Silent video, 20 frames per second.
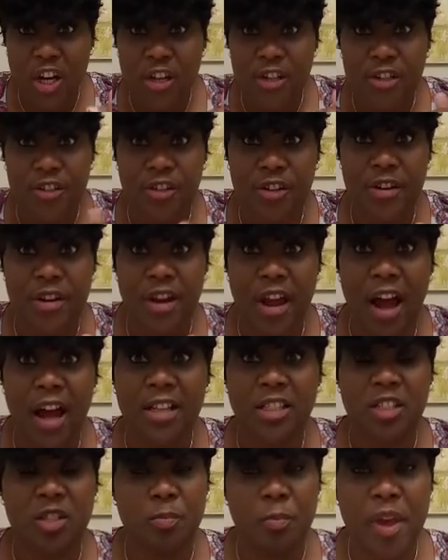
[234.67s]
should
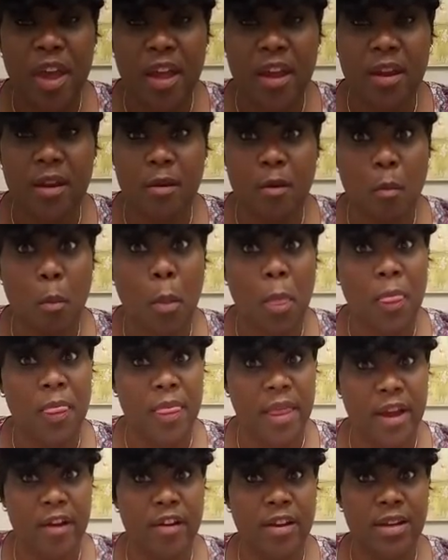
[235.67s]
not spend
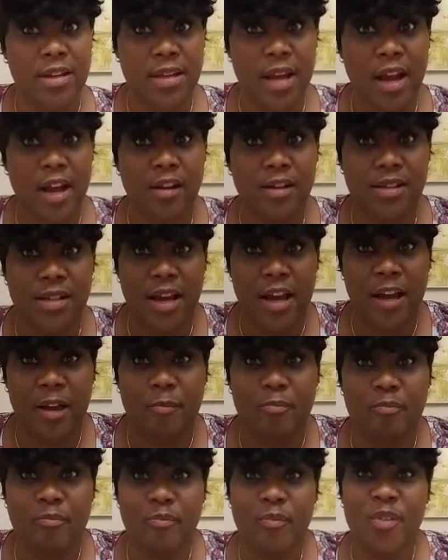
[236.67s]
their entire
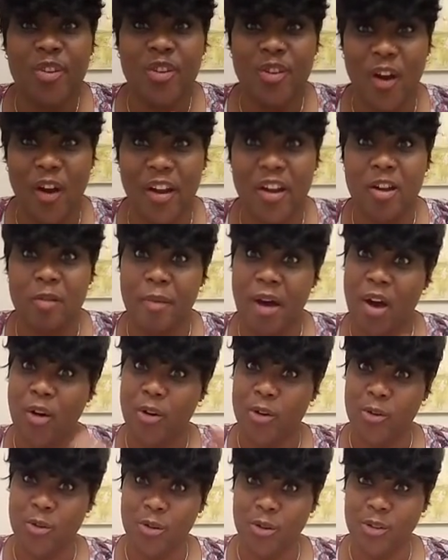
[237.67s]
time talking
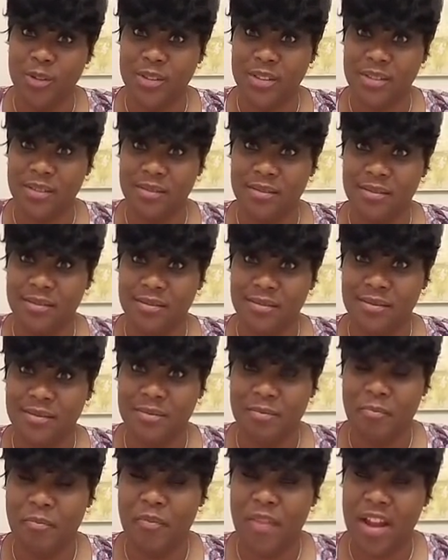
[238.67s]
about gurus.
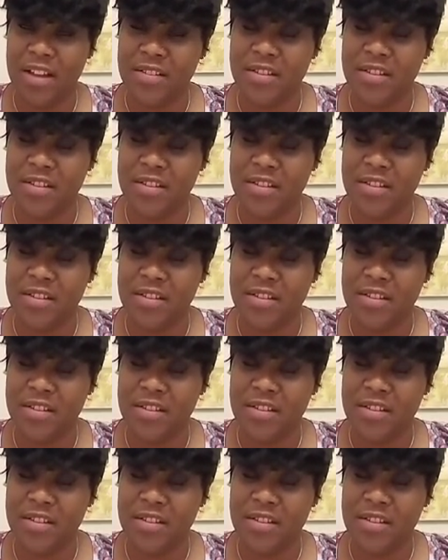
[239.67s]
That's